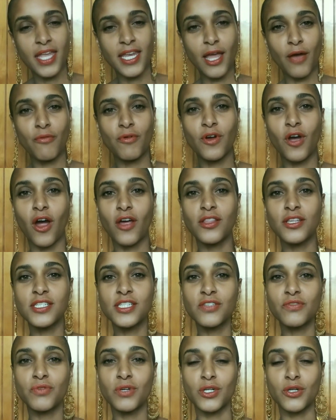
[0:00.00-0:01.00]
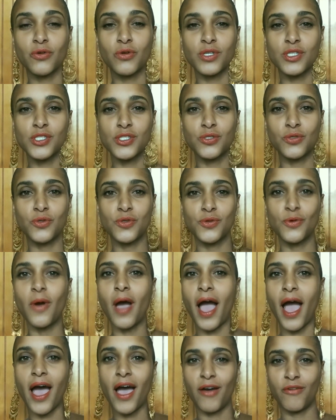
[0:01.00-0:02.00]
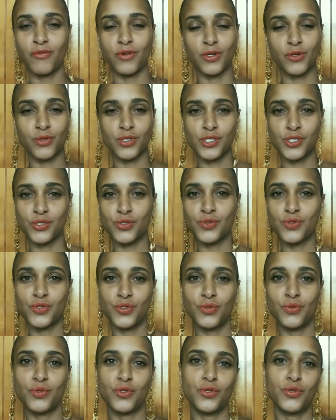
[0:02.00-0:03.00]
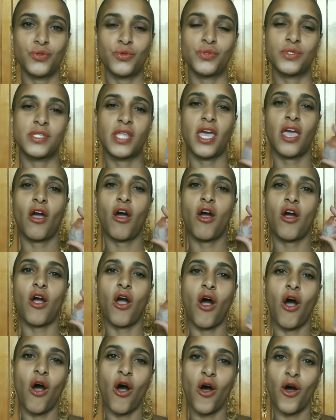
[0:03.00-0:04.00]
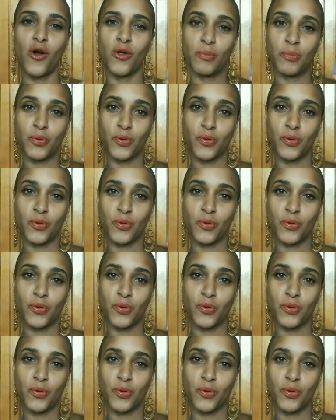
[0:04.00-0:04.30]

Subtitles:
Now, regardless of what crystal you have, what crystals you use, they are all